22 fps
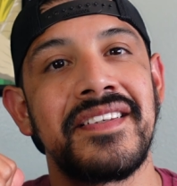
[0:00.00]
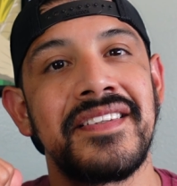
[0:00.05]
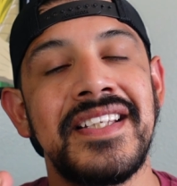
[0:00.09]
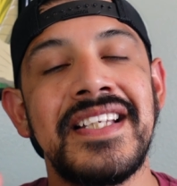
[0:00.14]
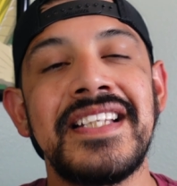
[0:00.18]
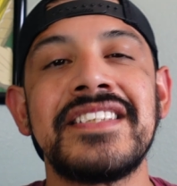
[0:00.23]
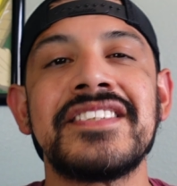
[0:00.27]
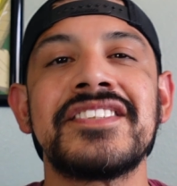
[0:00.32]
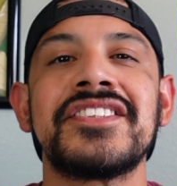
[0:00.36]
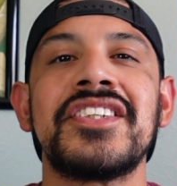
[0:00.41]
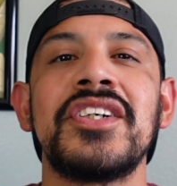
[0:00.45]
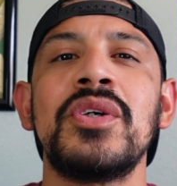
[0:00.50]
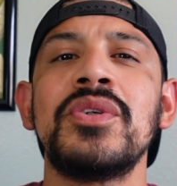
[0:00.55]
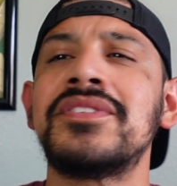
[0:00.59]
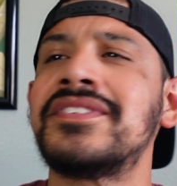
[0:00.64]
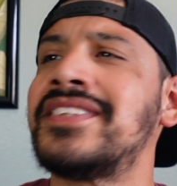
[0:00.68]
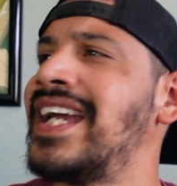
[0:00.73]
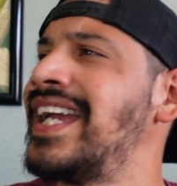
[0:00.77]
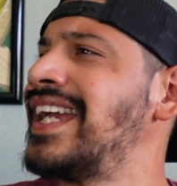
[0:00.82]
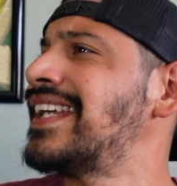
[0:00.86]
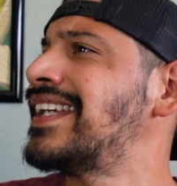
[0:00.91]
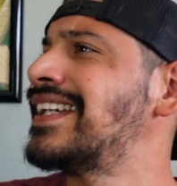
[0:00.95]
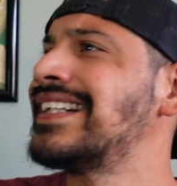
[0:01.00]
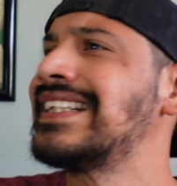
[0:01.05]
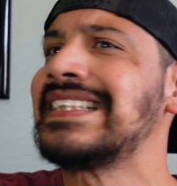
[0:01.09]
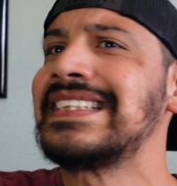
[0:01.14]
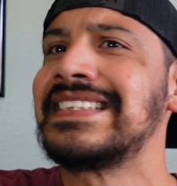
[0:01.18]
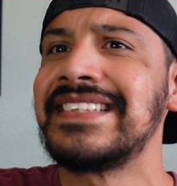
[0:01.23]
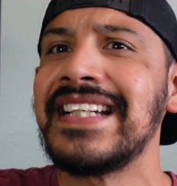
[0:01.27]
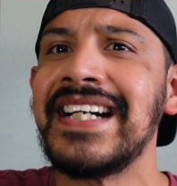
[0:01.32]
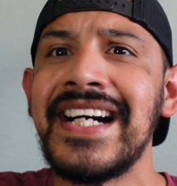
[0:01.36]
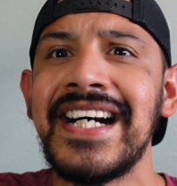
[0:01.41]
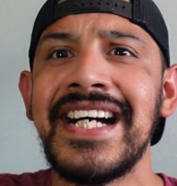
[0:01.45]
Let's go take a
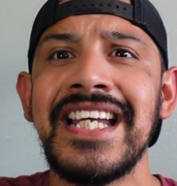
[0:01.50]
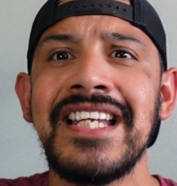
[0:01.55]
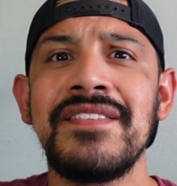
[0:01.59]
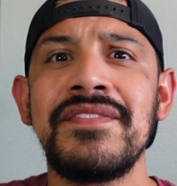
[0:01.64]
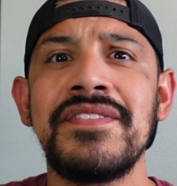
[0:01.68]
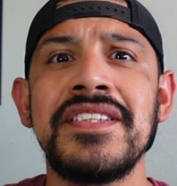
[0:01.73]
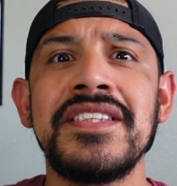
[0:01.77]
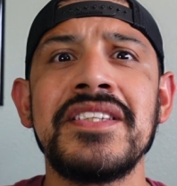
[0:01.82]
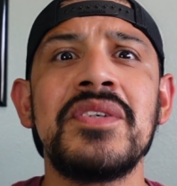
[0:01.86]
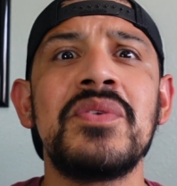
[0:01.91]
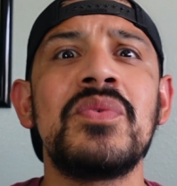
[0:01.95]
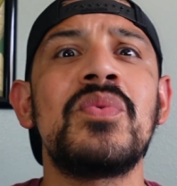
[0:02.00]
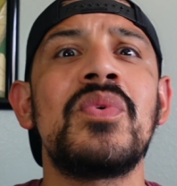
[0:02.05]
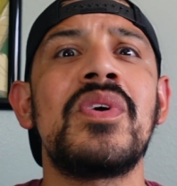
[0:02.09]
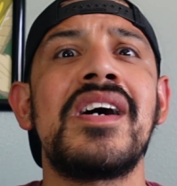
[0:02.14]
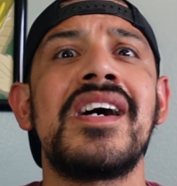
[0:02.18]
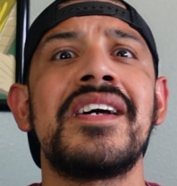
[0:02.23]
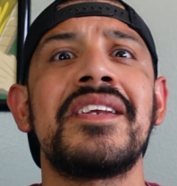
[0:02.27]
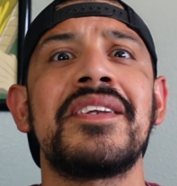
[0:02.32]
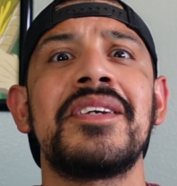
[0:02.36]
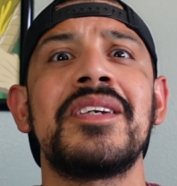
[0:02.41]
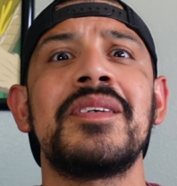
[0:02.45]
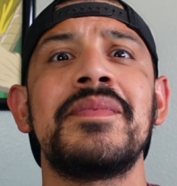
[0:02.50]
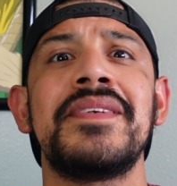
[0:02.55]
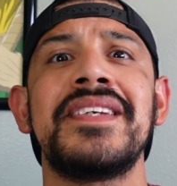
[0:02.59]
dive in the water